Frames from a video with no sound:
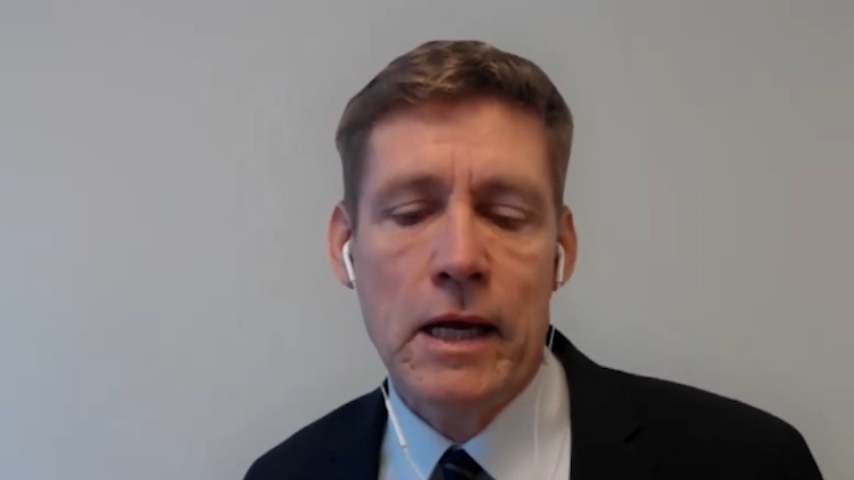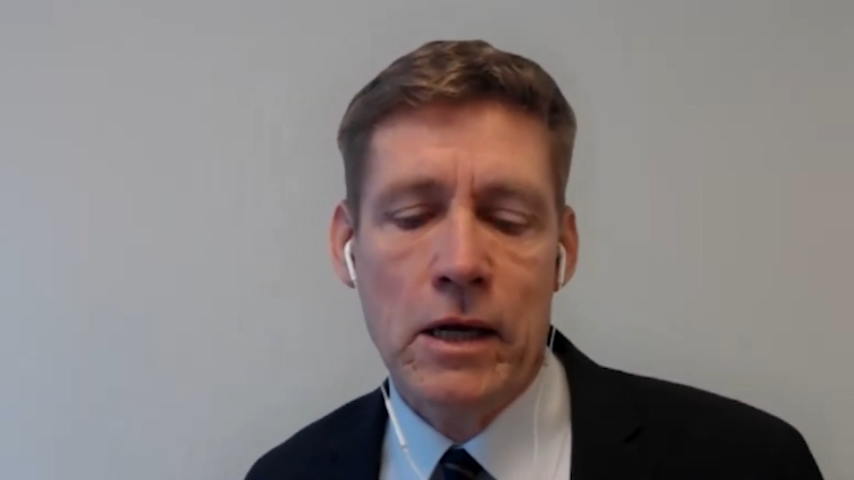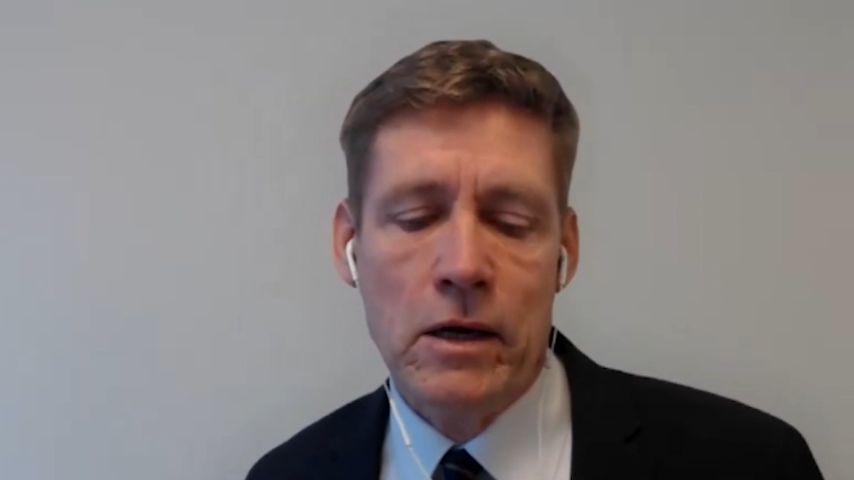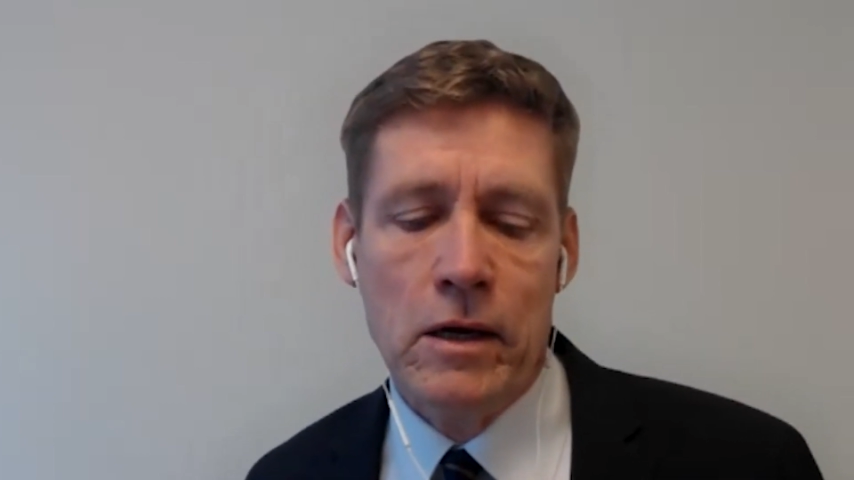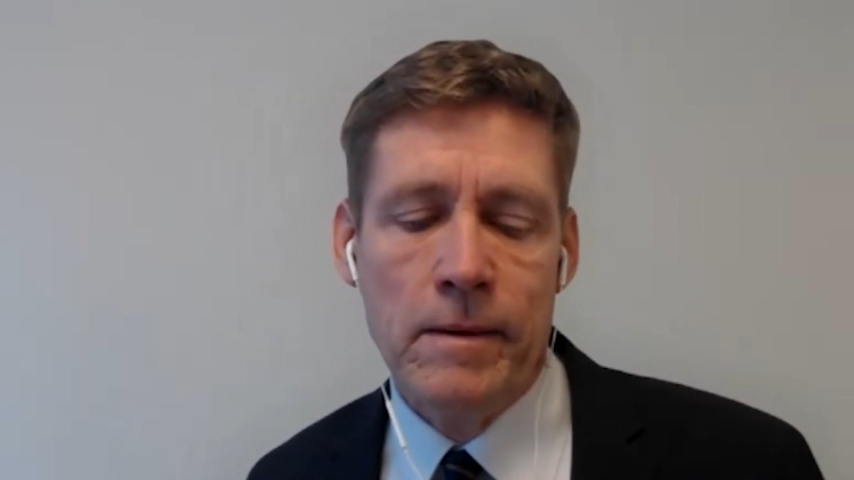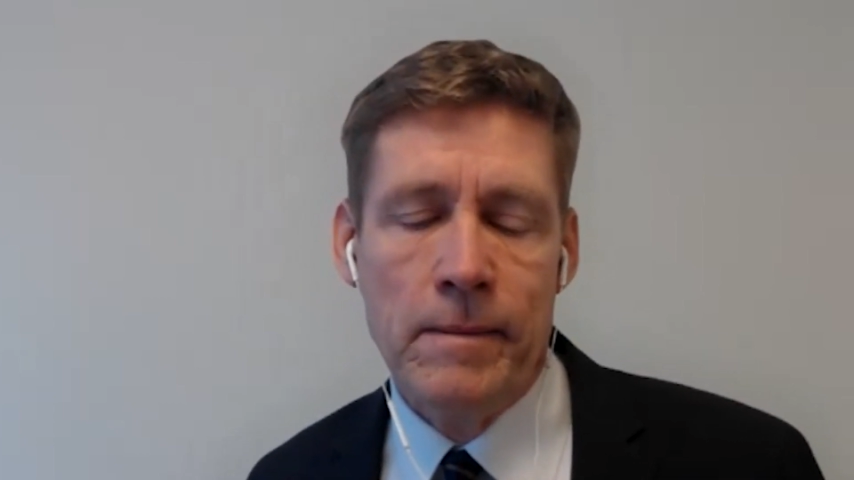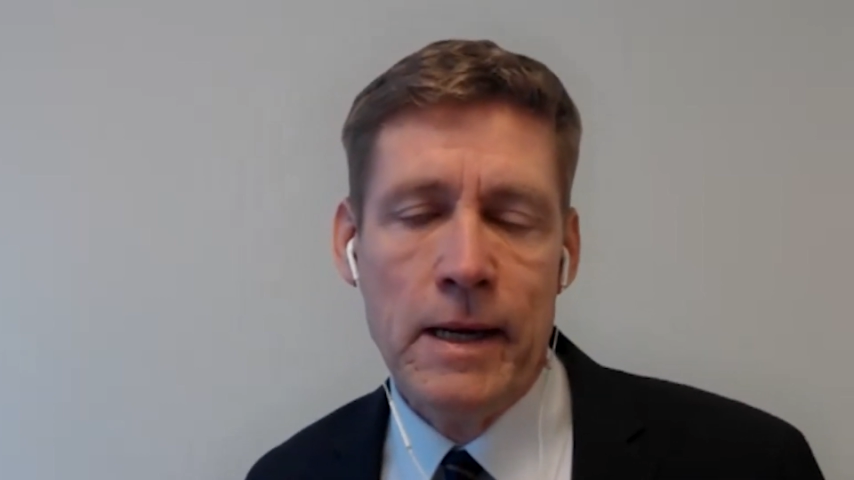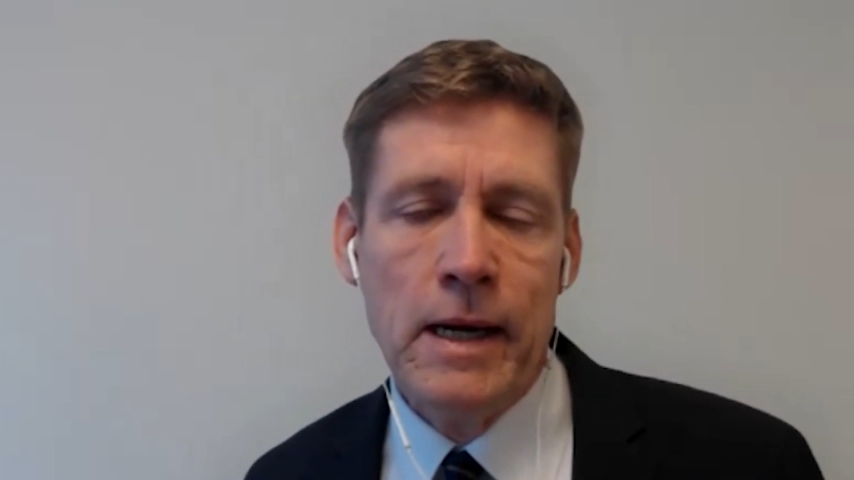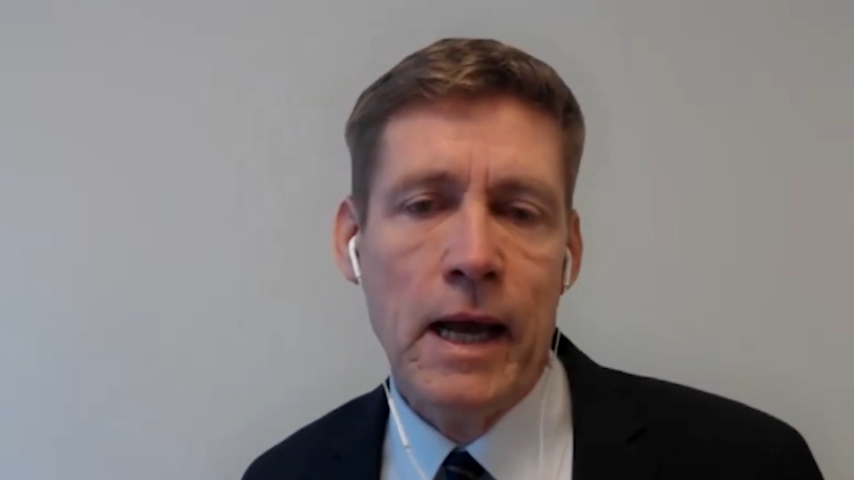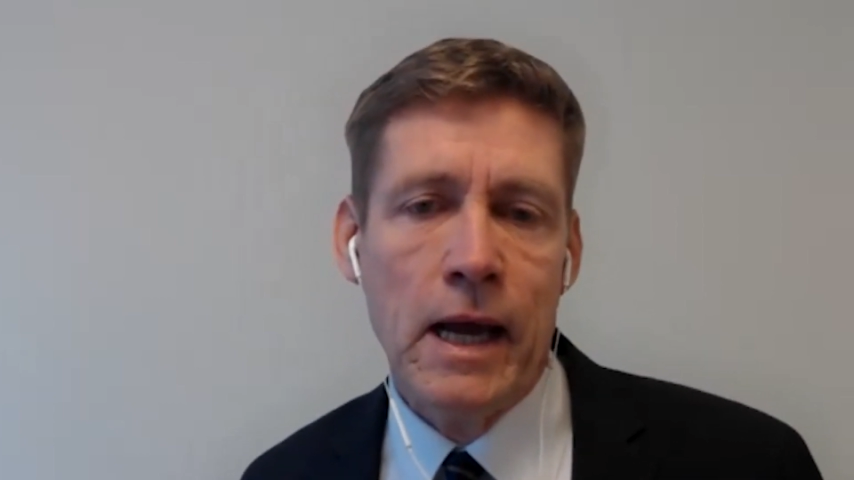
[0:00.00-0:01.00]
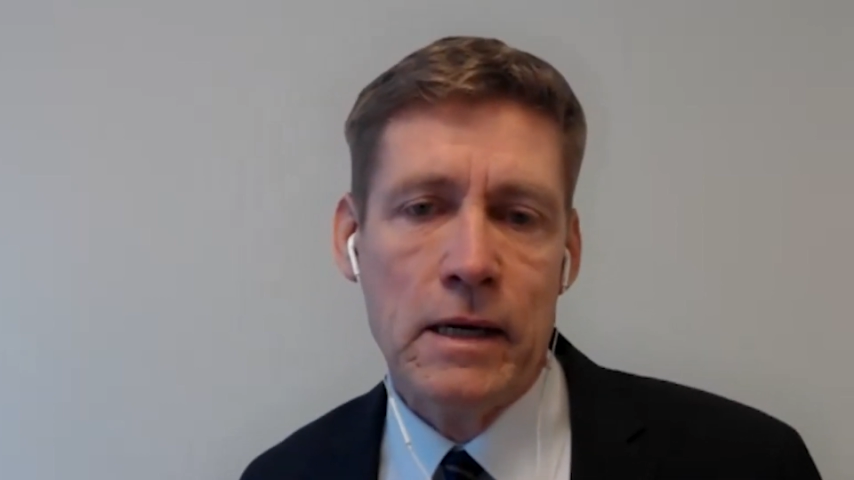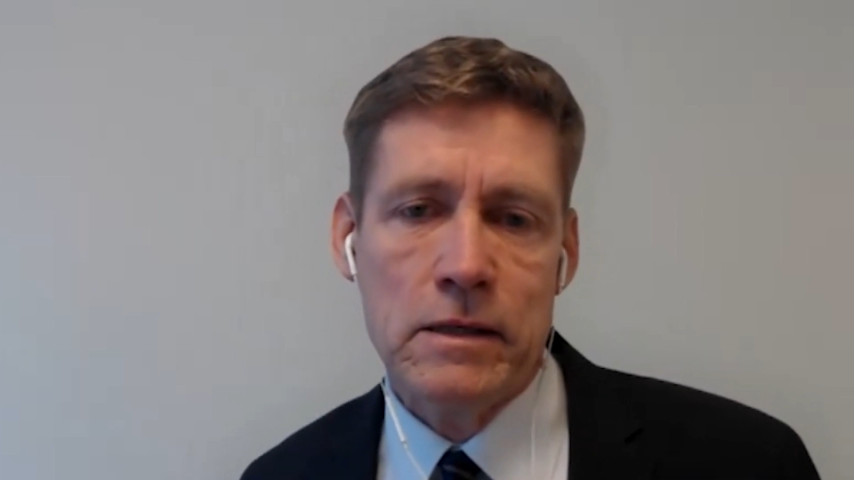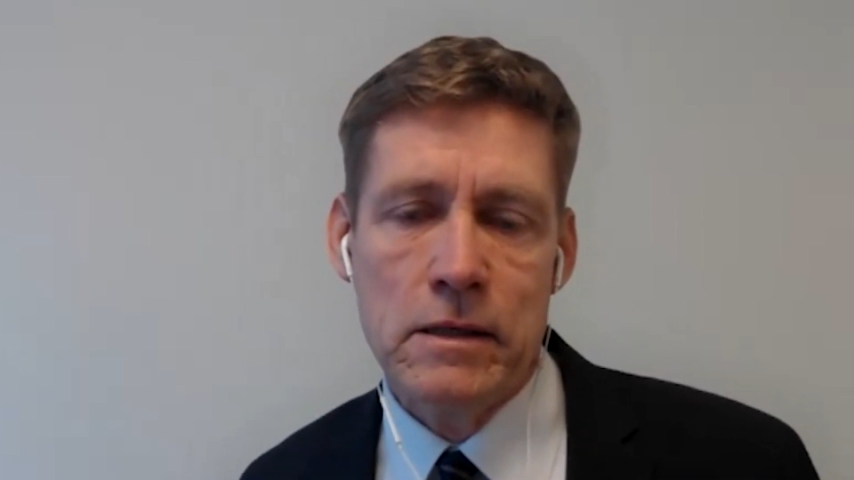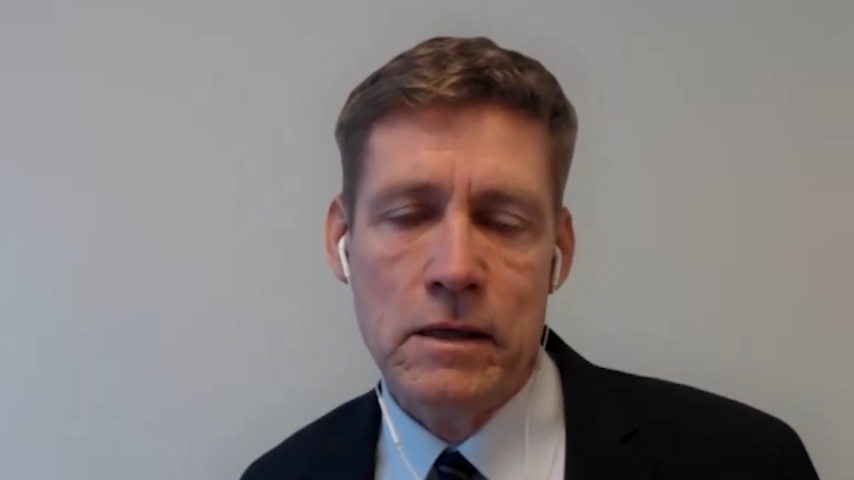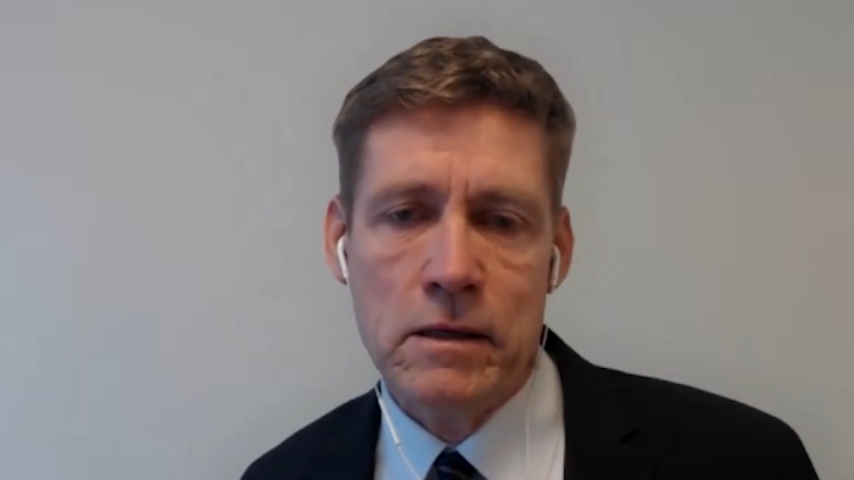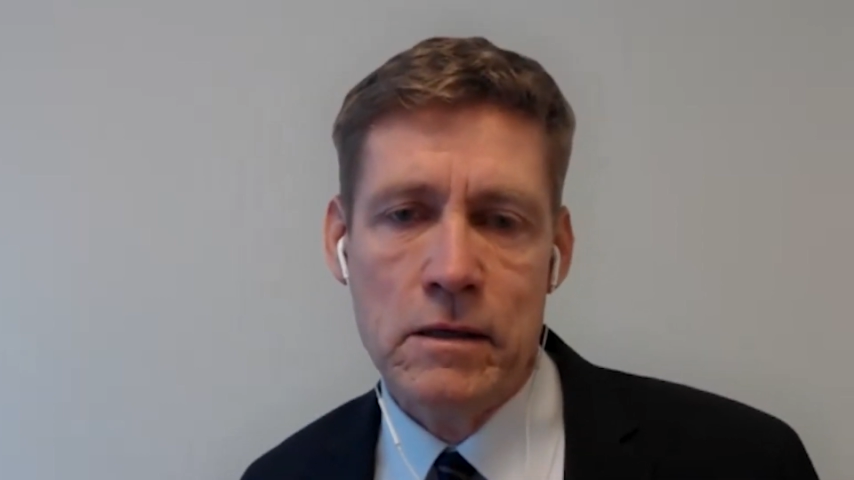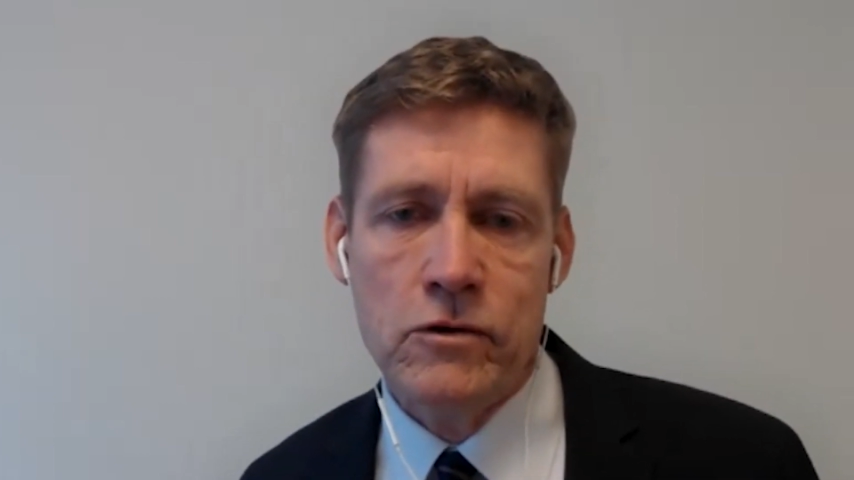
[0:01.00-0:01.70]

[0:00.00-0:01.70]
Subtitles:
enhance the